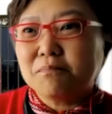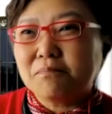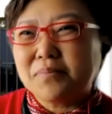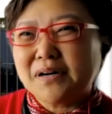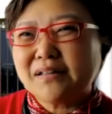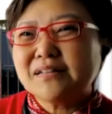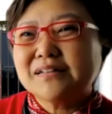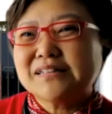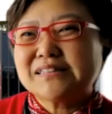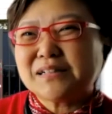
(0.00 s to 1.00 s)
But
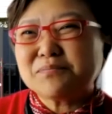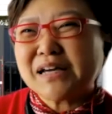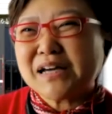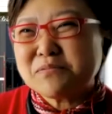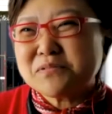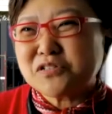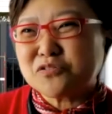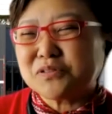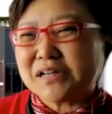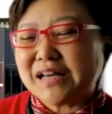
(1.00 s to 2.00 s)
sometimes,
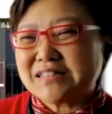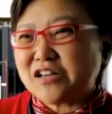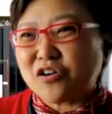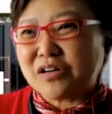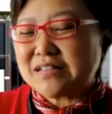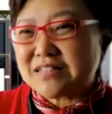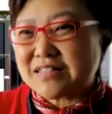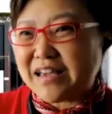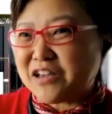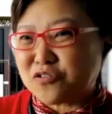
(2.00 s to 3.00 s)
as the
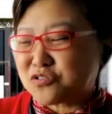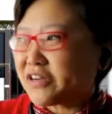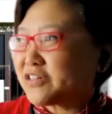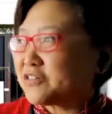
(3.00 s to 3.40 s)
saying goes, right,